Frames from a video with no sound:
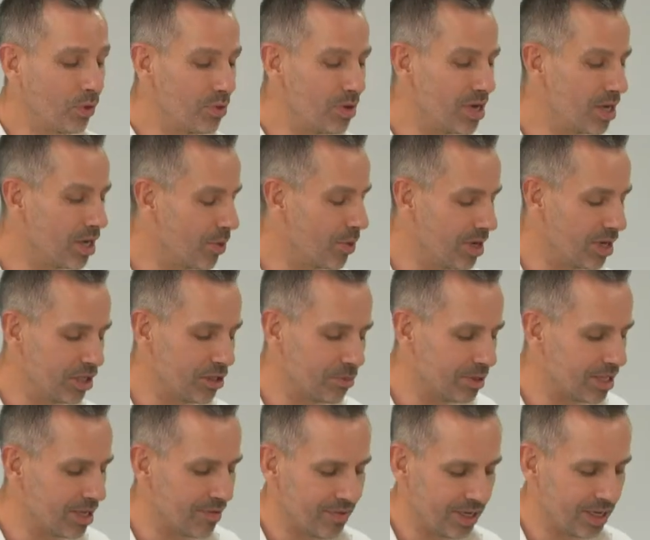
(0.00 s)
need to go into
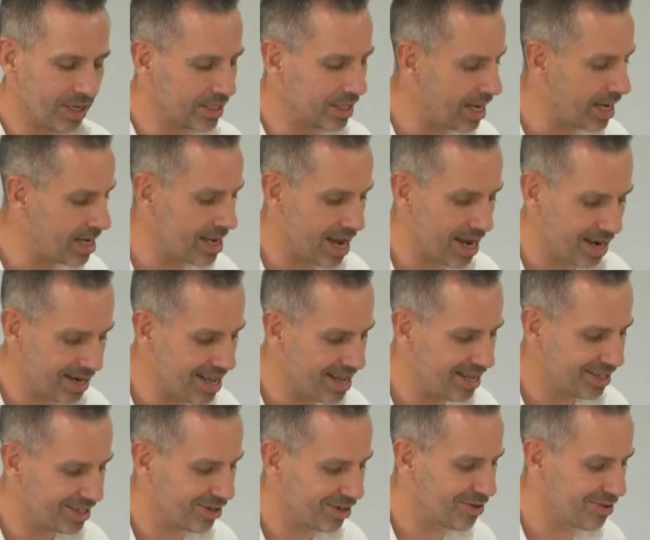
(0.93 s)
specific design
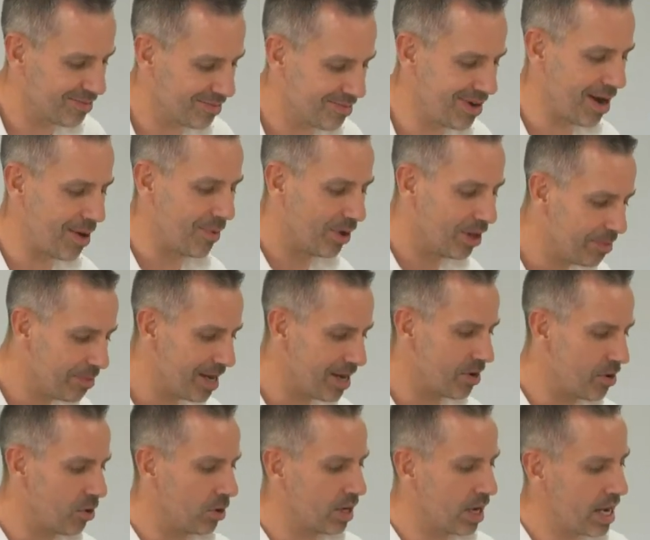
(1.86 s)
techniques, or I will be here
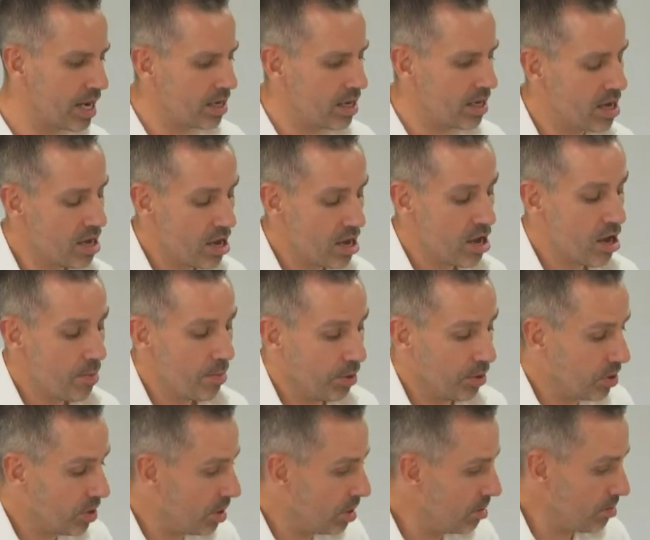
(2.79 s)
all night.
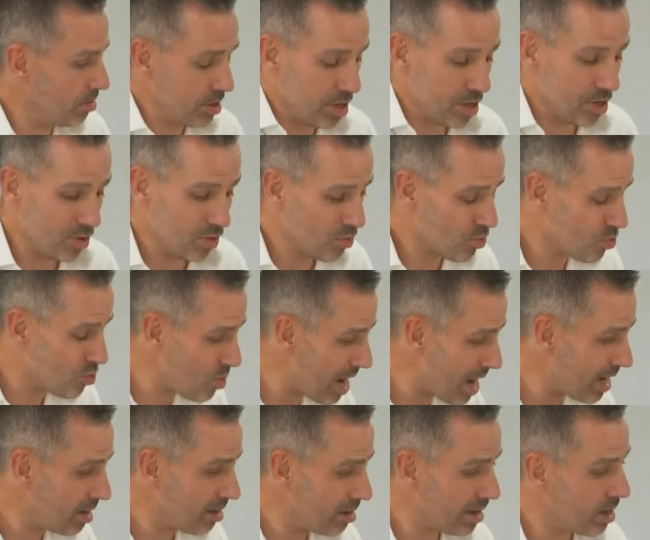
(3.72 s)
But
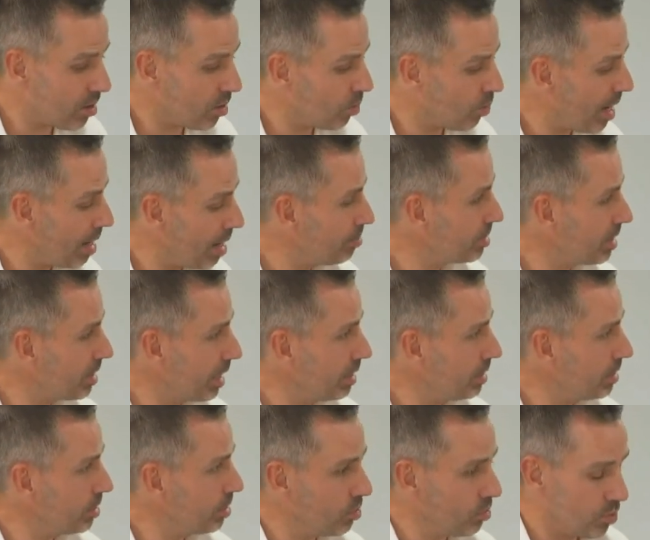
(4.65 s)
regularly on
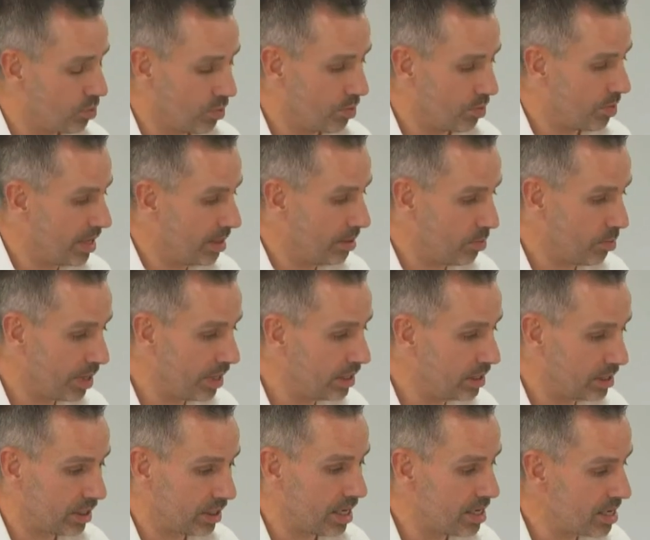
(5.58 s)
websites, we
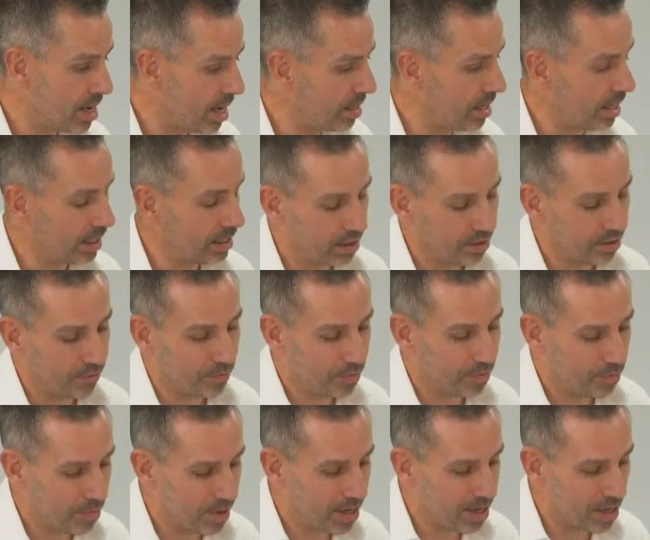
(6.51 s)
see techniques that have
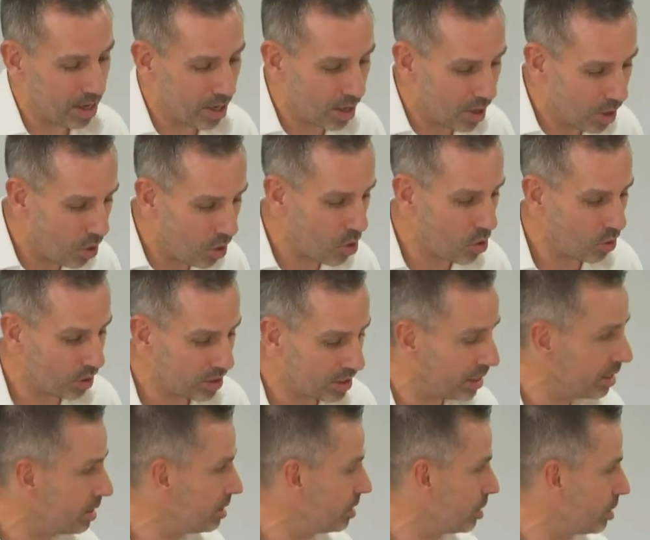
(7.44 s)
been long
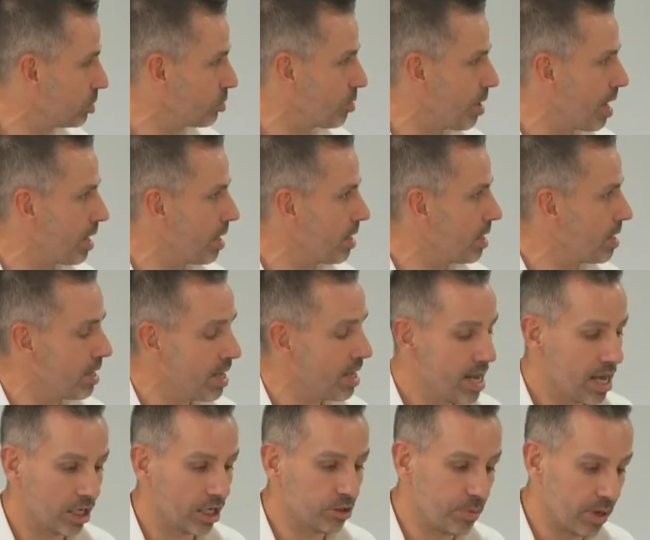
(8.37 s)
since discredited
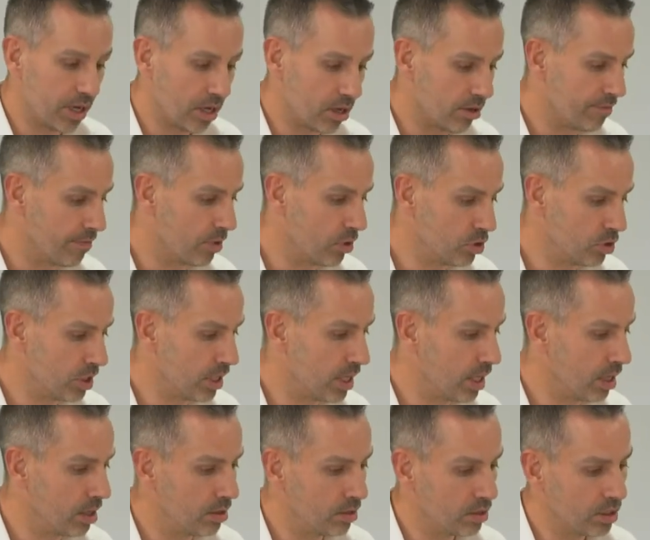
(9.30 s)
as being conversion
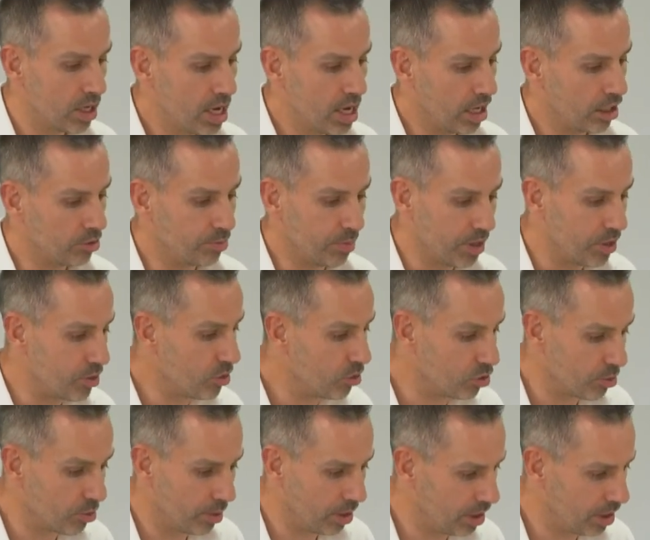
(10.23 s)
killers, as being
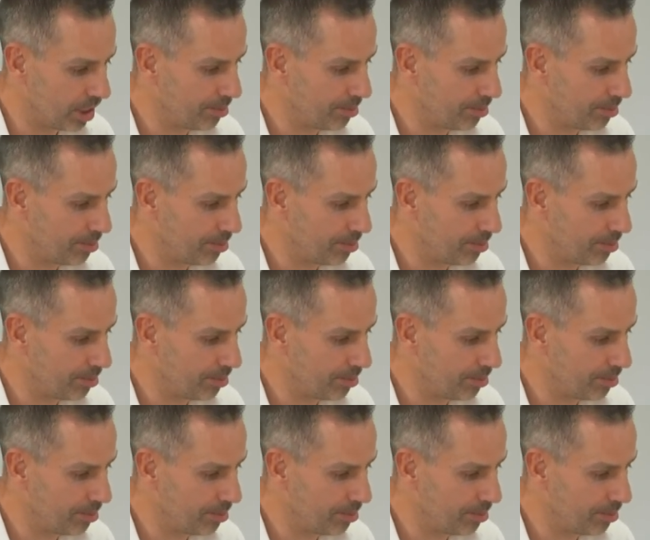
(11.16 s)
usability